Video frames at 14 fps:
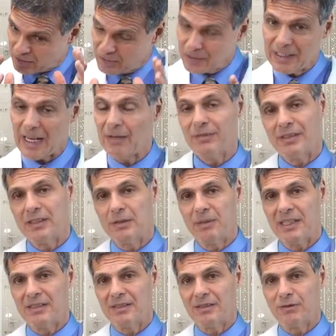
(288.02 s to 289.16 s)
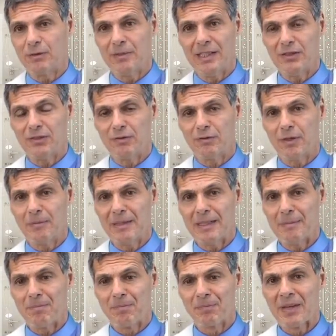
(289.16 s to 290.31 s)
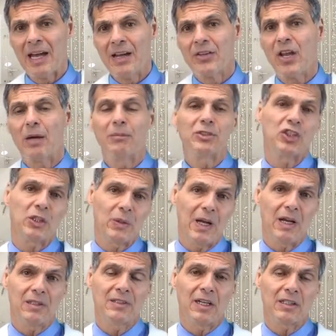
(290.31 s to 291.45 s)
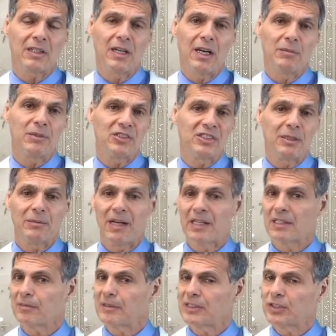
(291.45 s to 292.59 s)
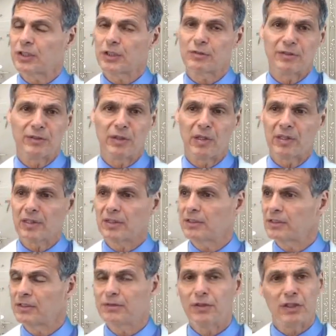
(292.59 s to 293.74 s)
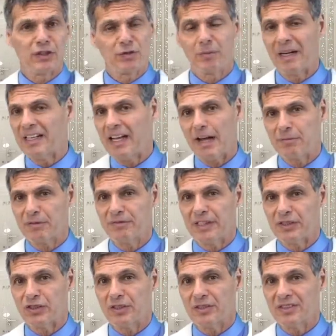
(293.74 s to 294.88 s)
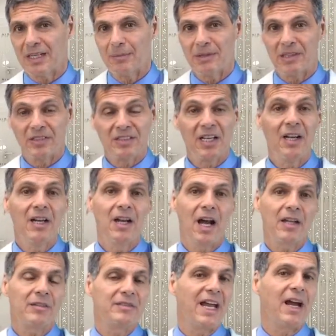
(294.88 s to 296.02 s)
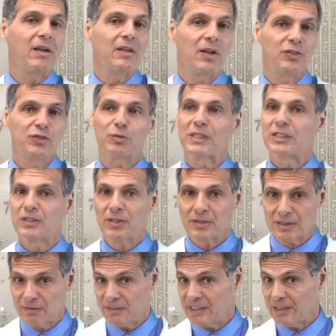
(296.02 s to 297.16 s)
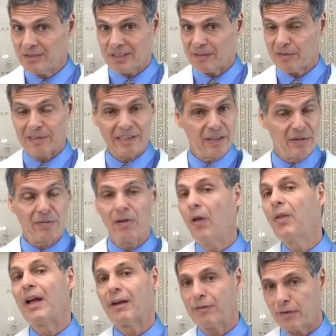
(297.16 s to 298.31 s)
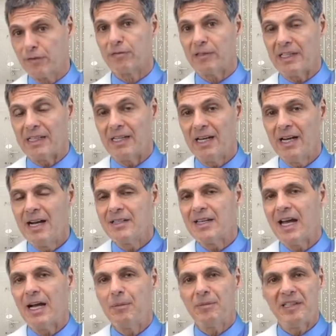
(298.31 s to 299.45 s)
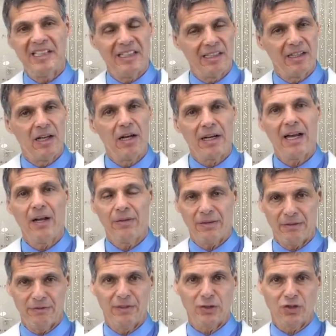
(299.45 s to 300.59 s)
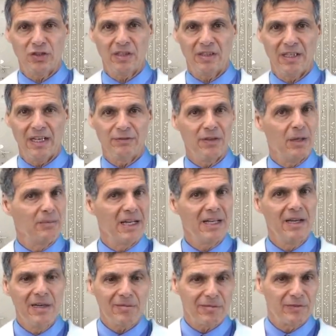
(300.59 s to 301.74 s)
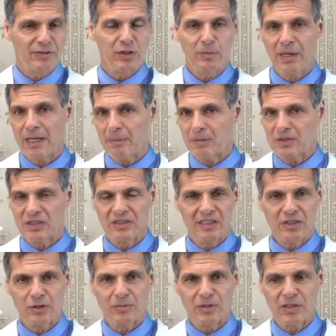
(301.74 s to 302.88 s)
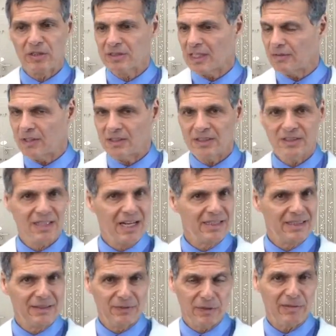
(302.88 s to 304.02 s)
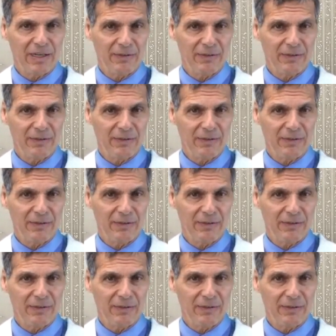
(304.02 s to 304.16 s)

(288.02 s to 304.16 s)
good evidence-based information from me. Now, machinohealth.com, you'll see my other research review articles, footage from my live professional seminars, other downloads, resources, videos I've created. They're all there for free to help you lead a long, healthy, functional life. All my review papers and teaching materials have all the scientific